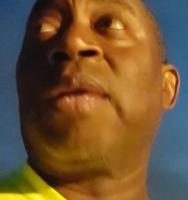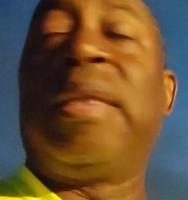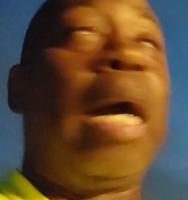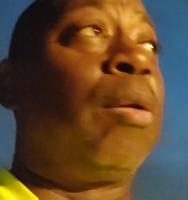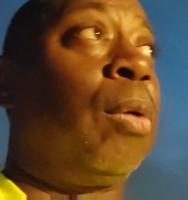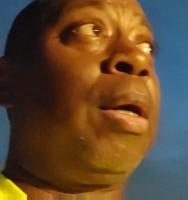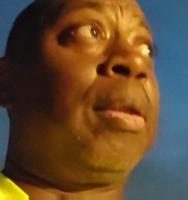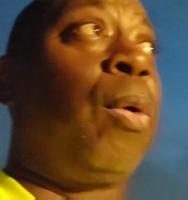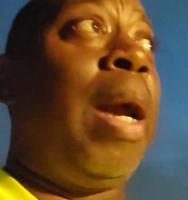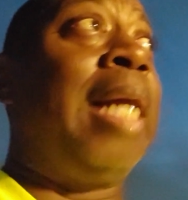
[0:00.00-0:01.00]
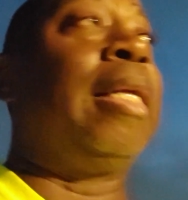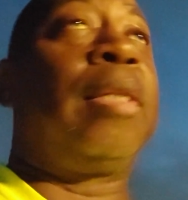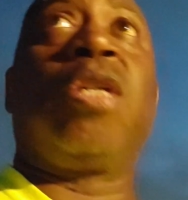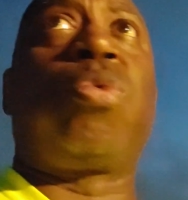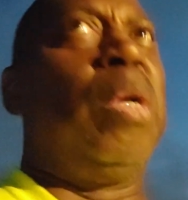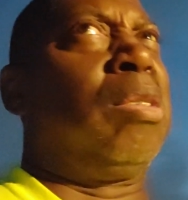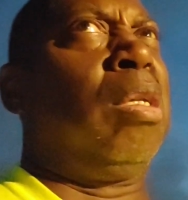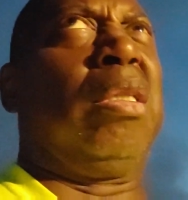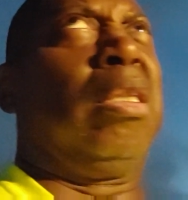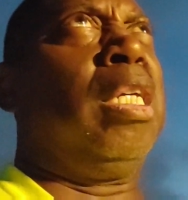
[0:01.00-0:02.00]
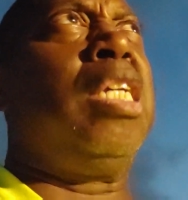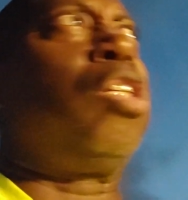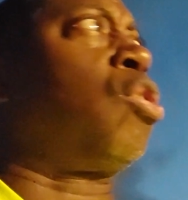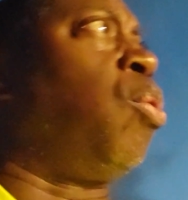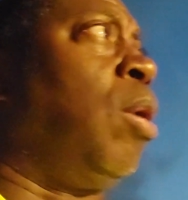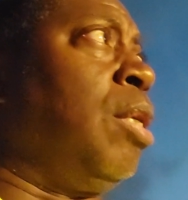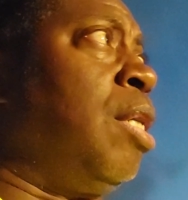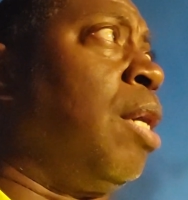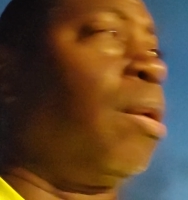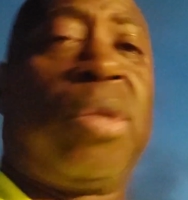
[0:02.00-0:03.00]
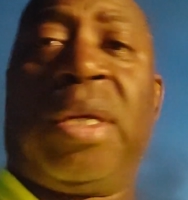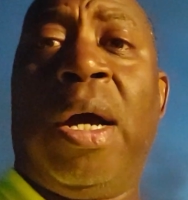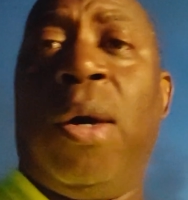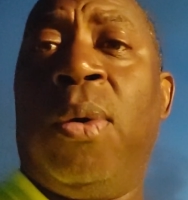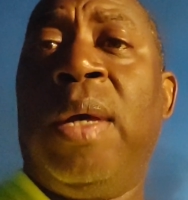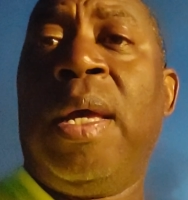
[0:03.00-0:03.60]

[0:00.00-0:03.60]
Now, granted, this was at least 20 years ago.